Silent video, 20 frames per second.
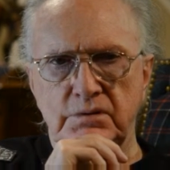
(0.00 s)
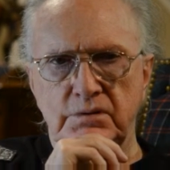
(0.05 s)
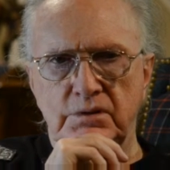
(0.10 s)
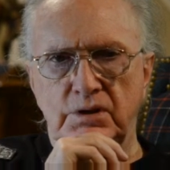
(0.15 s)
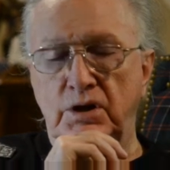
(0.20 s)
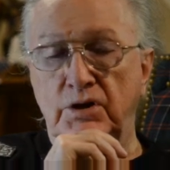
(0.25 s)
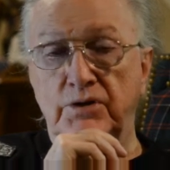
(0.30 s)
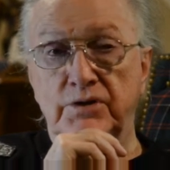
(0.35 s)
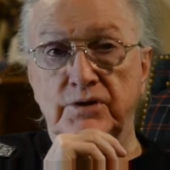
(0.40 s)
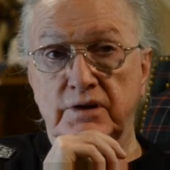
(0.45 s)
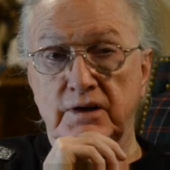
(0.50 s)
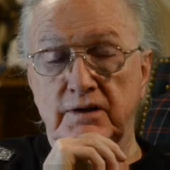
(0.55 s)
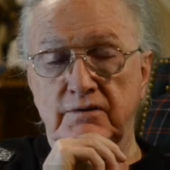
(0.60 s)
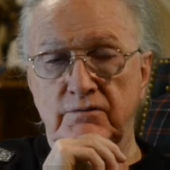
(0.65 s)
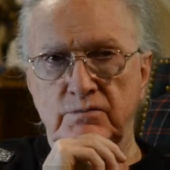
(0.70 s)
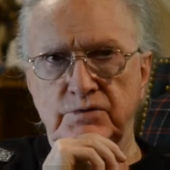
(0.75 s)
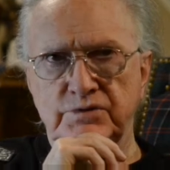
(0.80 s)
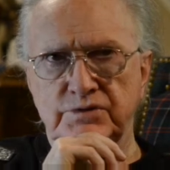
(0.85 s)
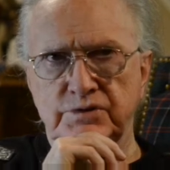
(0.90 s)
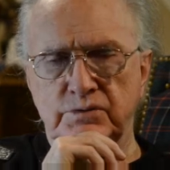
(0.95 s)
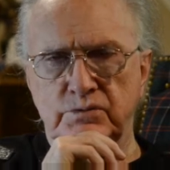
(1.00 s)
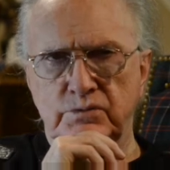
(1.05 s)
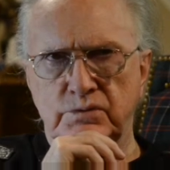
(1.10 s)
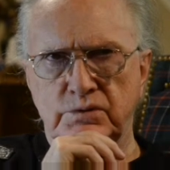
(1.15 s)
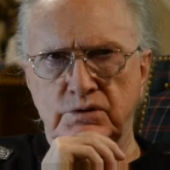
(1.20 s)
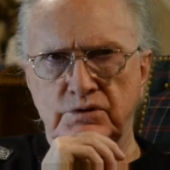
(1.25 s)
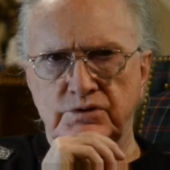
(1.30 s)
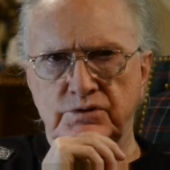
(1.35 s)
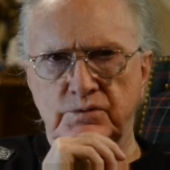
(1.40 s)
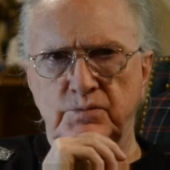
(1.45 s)
all the governments of the
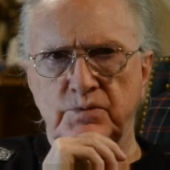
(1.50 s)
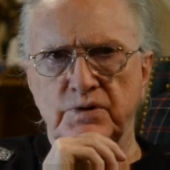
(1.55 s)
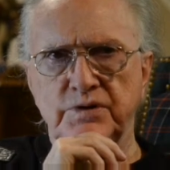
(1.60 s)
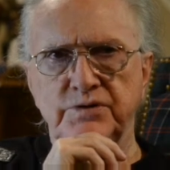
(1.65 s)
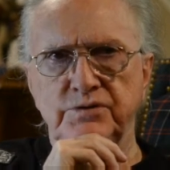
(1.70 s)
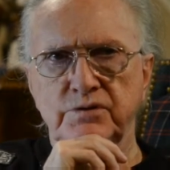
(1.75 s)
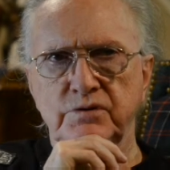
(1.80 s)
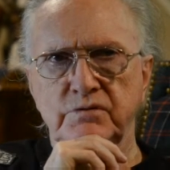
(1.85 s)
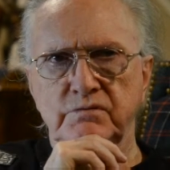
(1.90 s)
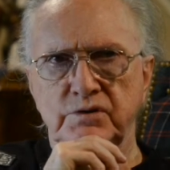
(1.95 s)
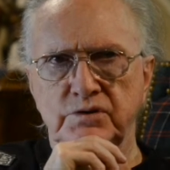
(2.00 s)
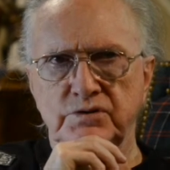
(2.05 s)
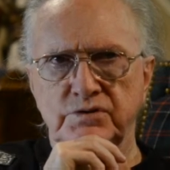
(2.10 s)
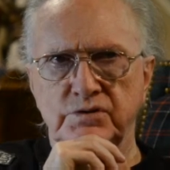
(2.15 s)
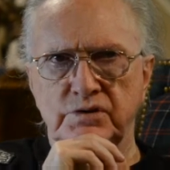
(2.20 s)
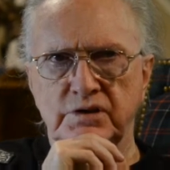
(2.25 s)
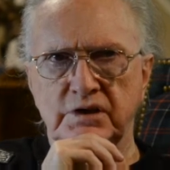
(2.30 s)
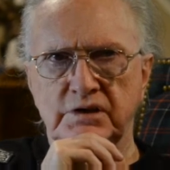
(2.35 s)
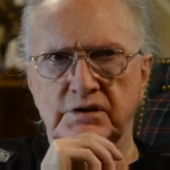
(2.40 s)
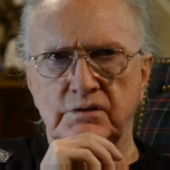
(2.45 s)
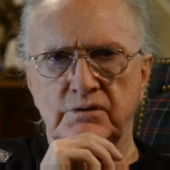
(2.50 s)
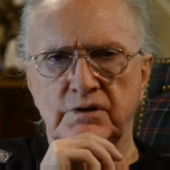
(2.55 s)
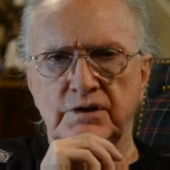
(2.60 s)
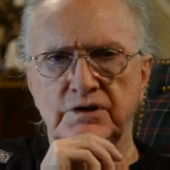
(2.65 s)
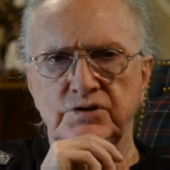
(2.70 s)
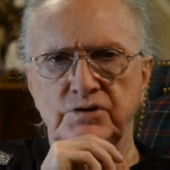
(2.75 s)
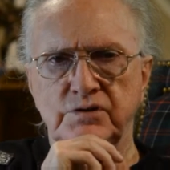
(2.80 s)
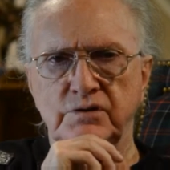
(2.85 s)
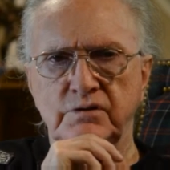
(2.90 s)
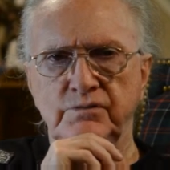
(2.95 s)
world, to print the Universal
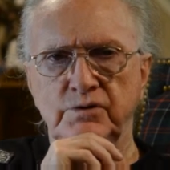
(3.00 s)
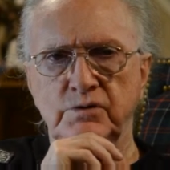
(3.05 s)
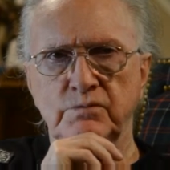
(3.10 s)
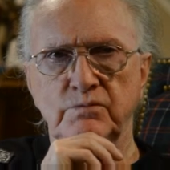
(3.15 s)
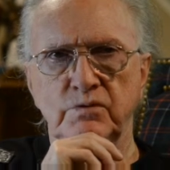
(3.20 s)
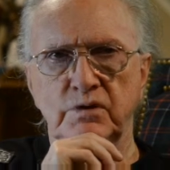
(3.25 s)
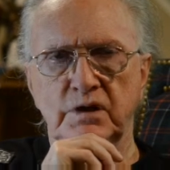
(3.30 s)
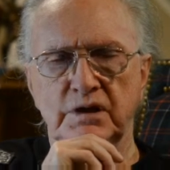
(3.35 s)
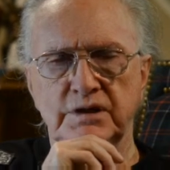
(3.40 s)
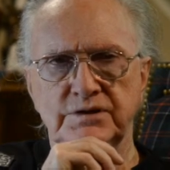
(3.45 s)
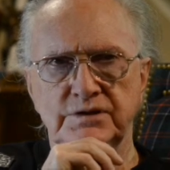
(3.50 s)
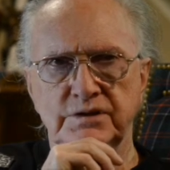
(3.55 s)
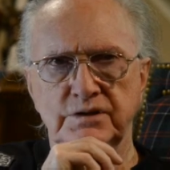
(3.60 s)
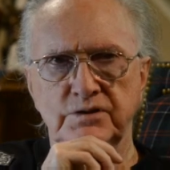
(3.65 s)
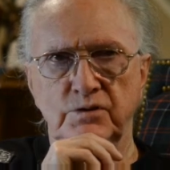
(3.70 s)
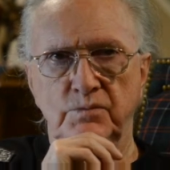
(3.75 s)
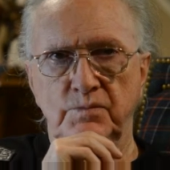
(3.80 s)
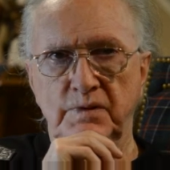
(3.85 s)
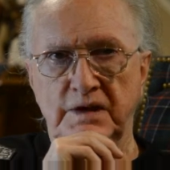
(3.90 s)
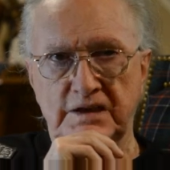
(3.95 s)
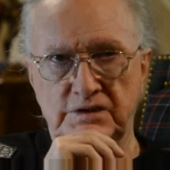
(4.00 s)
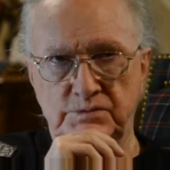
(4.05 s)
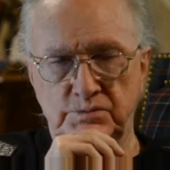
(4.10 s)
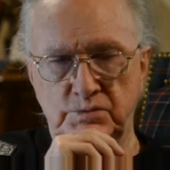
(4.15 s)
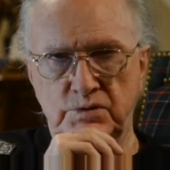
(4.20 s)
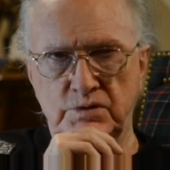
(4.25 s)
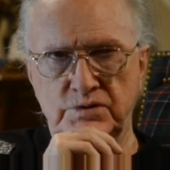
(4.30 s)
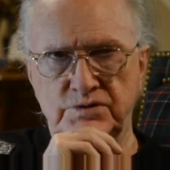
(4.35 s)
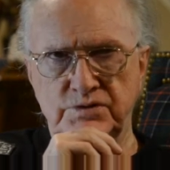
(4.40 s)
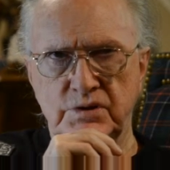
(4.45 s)
Declaration of Human Rights in their
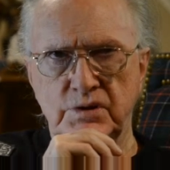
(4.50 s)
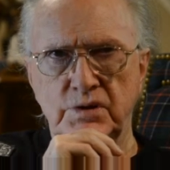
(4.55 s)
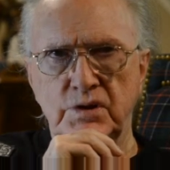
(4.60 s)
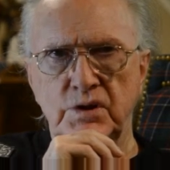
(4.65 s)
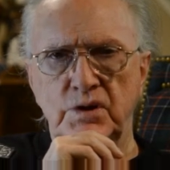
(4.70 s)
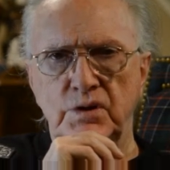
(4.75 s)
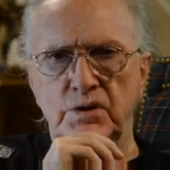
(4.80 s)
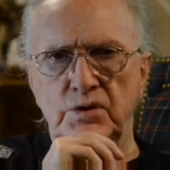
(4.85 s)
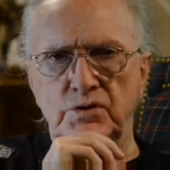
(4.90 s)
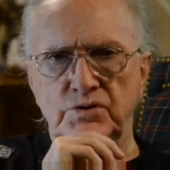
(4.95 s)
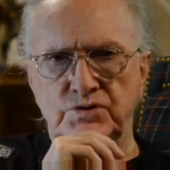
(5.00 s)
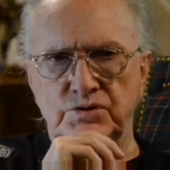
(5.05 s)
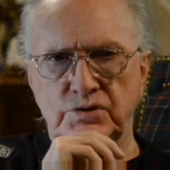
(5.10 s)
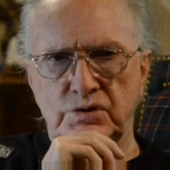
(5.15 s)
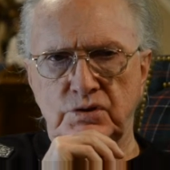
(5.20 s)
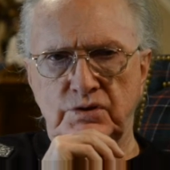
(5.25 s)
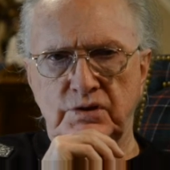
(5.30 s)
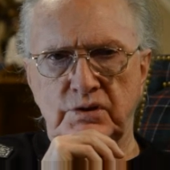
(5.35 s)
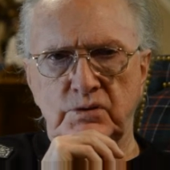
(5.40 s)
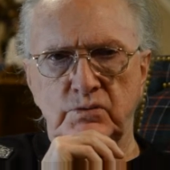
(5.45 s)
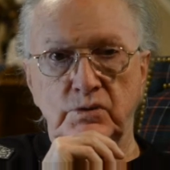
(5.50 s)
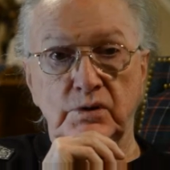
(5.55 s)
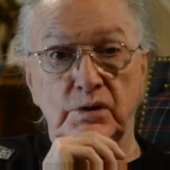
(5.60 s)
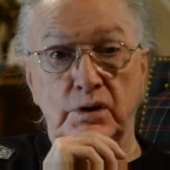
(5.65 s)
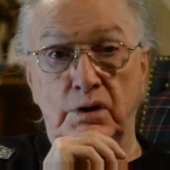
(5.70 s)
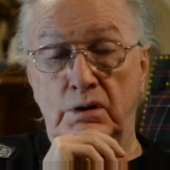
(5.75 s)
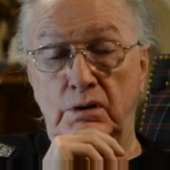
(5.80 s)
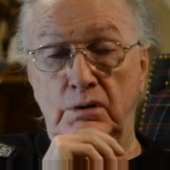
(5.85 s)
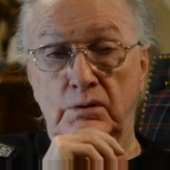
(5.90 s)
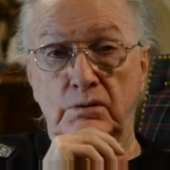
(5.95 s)
passports so that we
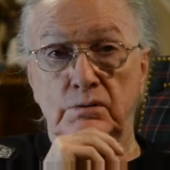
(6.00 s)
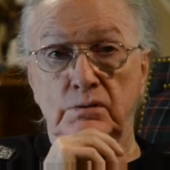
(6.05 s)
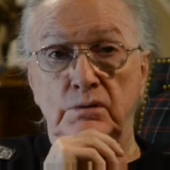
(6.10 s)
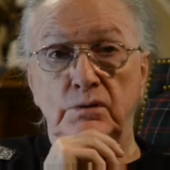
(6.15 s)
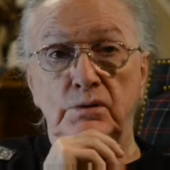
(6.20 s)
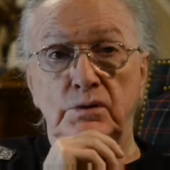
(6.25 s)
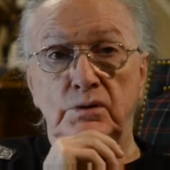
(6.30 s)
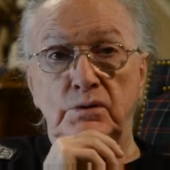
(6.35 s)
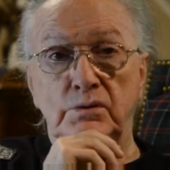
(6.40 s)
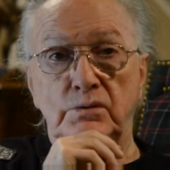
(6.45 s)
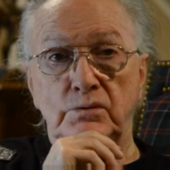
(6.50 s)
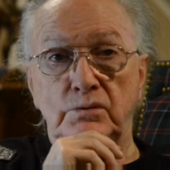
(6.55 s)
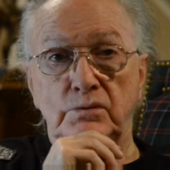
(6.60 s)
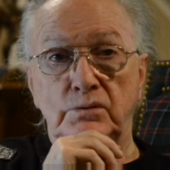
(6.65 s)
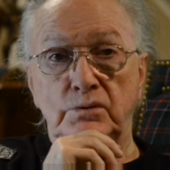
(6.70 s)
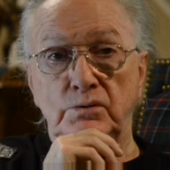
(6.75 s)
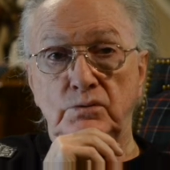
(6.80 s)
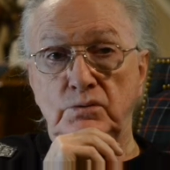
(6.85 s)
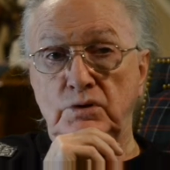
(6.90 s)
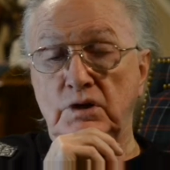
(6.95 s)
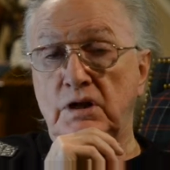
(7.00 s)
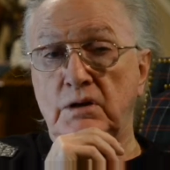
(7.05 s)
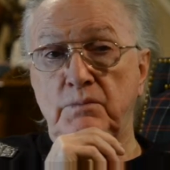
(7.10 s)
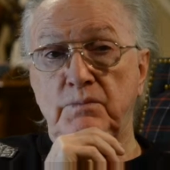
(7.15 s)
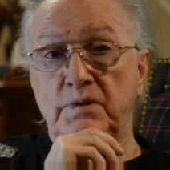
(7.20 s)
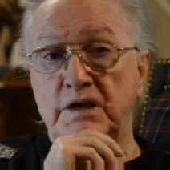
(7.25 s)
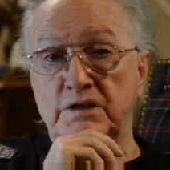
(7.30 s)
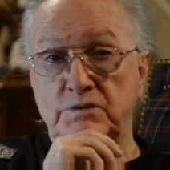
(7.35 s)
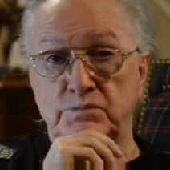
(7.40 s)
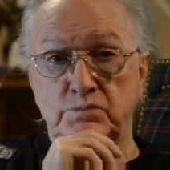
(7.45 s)
all who got a
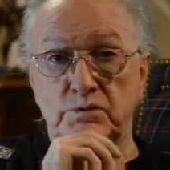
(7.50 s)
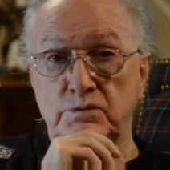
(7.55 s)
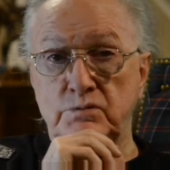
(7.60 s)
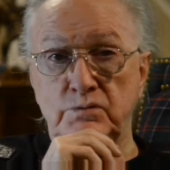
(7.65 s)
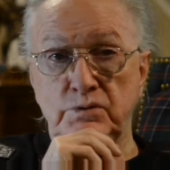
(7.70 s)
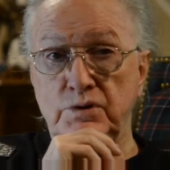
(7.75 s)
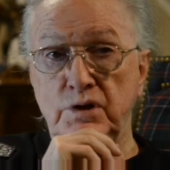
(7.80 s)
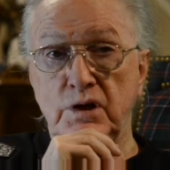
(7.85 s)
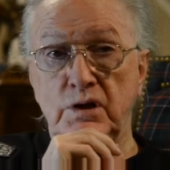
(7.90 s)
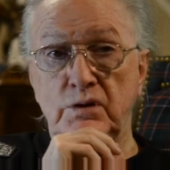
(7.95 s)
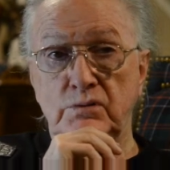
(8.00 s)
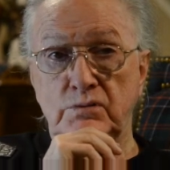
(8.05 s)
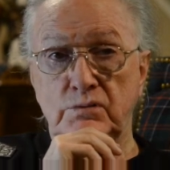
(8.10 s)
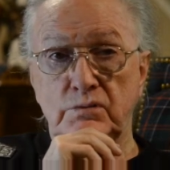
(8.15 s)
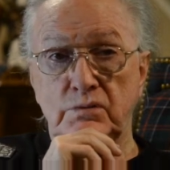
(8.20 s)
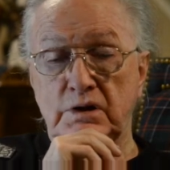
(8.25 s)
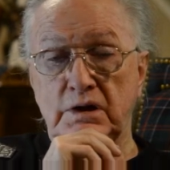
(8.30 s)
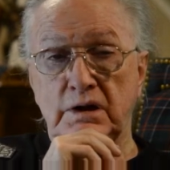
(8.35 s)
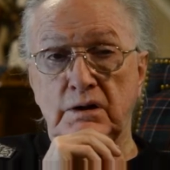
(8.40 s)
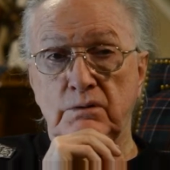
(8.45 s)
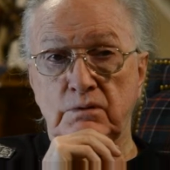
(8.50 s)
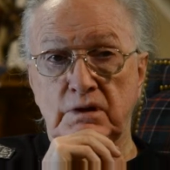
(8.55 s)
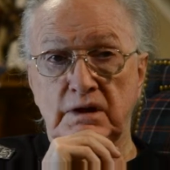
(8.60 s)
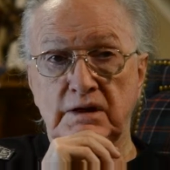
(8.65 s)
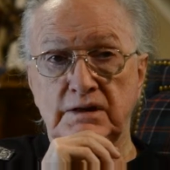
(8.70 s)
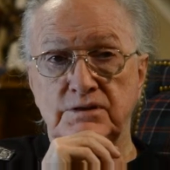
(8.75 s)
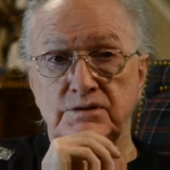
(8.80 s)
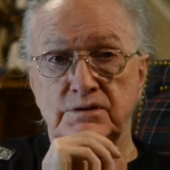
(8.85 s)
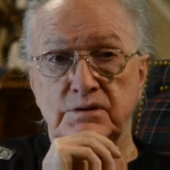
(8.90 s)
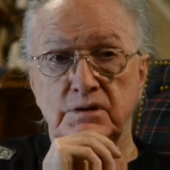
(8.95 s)
passport would know our
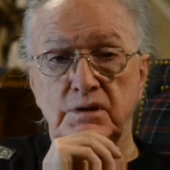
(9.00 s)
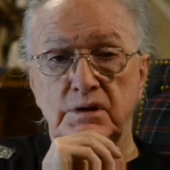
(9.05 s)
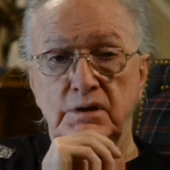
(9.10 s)
rights.